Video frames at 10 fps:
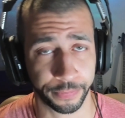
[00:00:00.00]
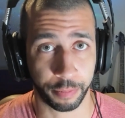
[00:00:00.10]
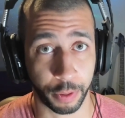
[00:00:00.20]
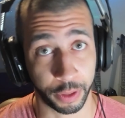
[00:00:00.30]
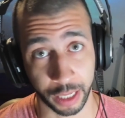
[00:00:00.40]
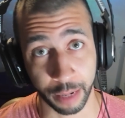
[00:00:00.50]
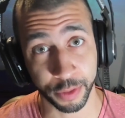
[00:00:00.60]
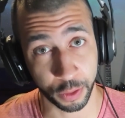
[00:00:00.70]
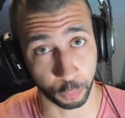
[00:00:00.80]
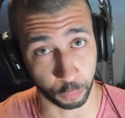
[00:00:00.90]
But when it comes
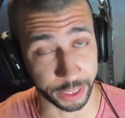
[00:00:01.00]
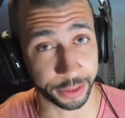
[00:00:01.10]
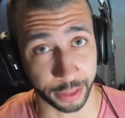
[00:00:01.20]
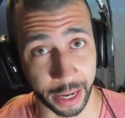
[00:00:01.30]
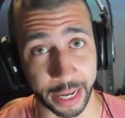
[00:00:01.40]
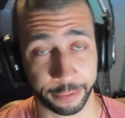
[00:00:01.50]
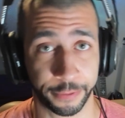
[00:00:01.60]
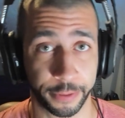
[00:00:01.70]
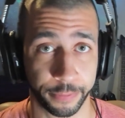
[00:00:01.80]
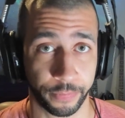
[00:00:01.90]
to real
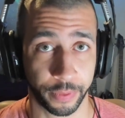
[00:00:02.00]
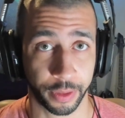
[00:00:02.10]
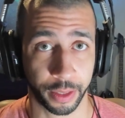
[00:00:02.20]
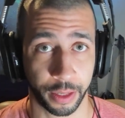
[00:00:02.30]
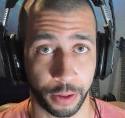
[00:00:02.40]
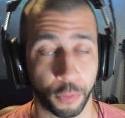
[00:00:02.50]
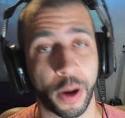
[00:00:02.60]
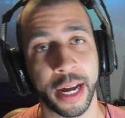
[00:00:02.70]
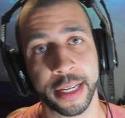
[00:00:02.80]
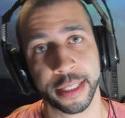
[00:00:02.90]
life,
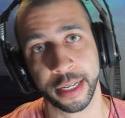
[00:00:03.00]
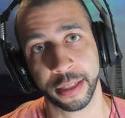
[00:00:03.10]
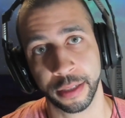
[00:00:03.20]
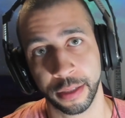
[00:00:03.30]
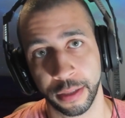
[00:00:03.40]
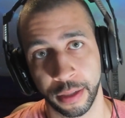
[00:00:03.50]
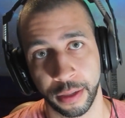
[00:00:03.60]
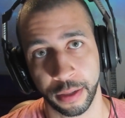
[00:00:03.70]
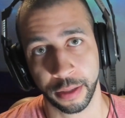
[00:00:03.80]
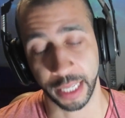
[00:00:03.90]
why is it
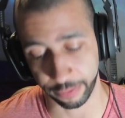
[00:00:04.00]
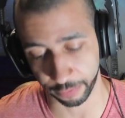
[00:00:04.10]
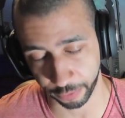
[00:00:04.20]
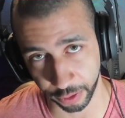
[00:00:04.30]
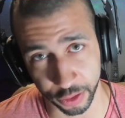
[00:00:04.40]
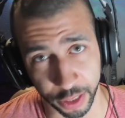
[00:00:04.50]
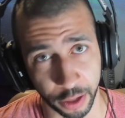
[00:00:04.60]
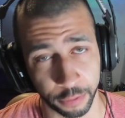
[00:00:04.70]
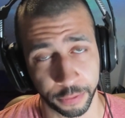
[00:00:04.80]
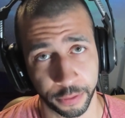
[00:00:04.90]
that even for
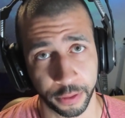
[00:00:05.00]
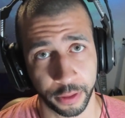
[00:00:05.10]
yourself,